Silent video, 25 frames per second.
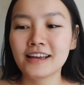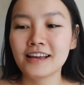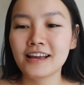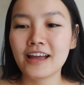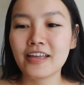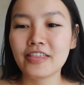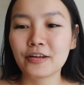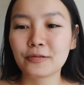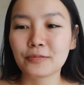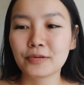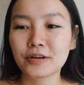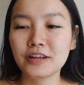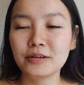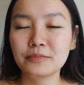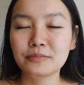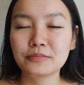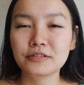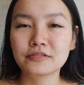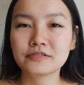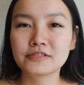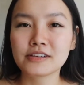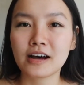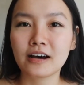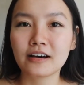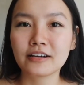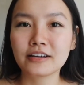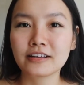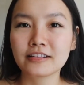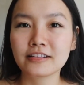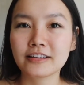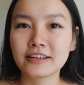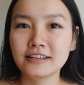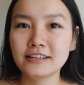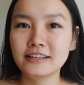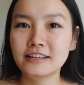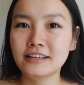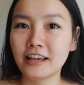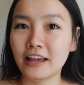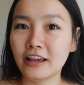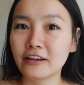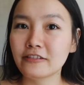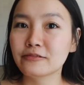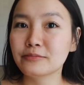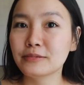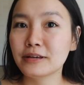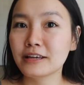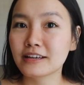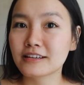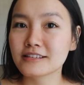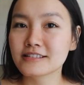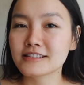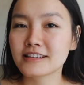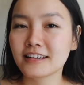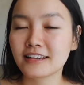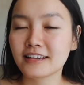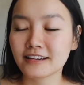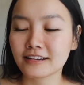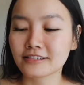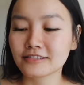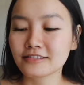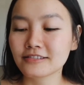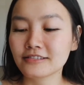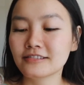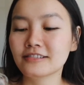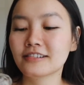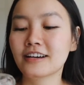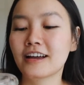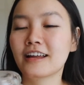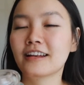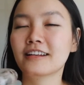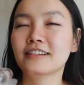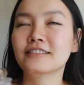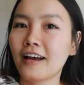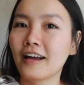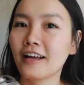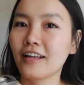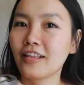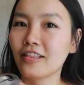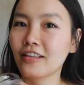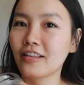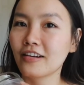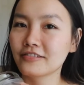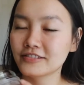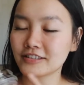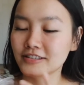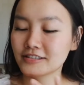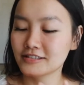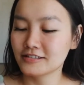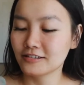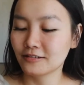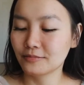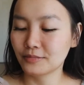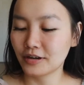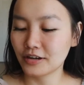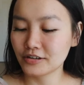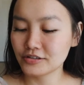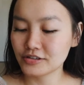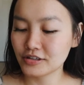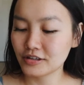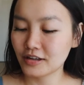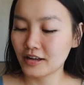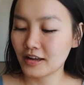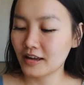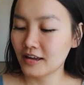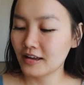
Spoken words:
And then when he moved out, he like gave me his candle and I loved it so much.